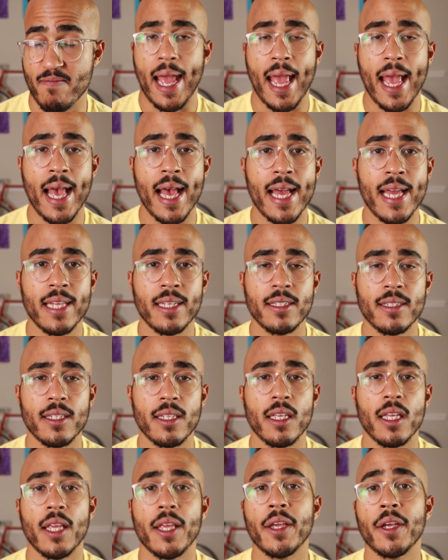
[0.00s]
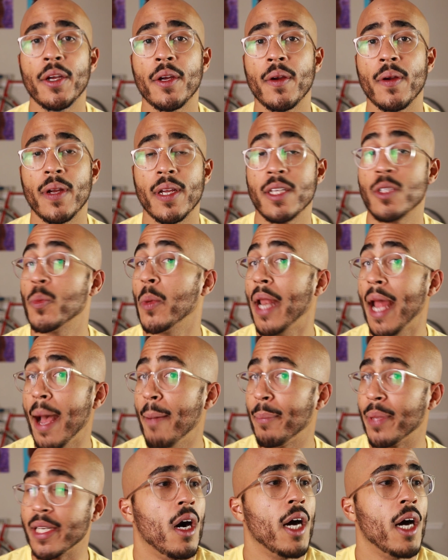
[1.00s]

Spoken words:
And here is what happened.